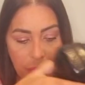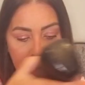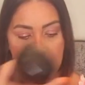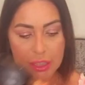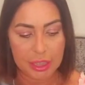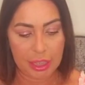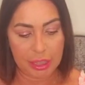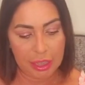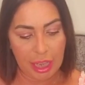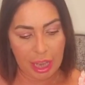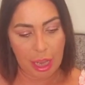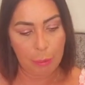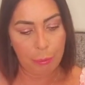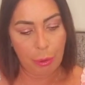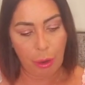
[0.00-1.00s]
fits in
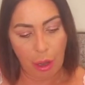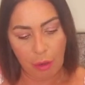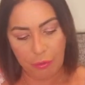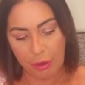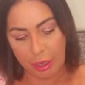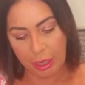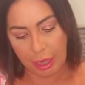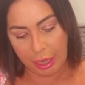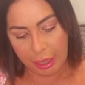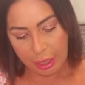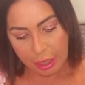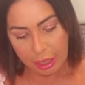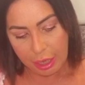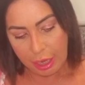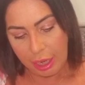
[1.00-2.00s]
there perfectly.
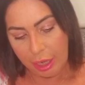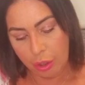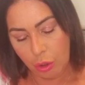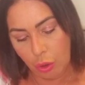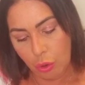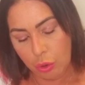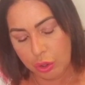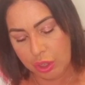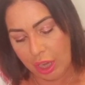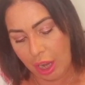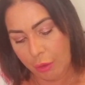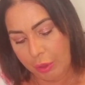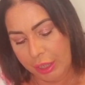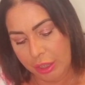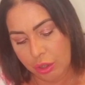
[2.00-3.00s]
And
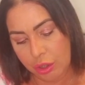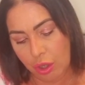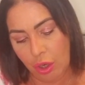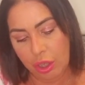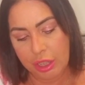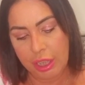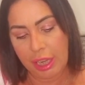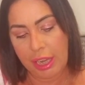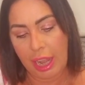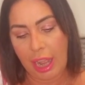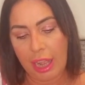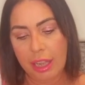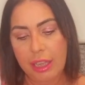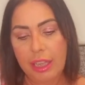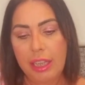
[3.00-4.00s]
also inside
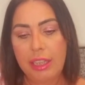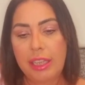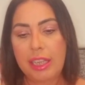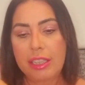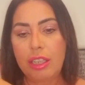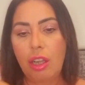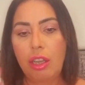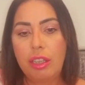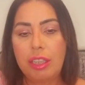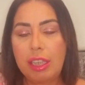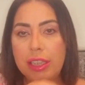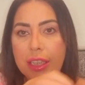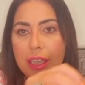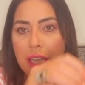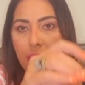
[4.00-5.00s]
here, there's like
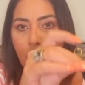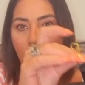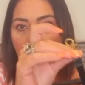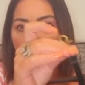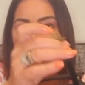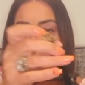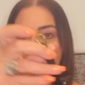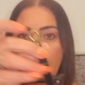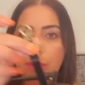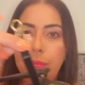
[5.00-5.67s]
this little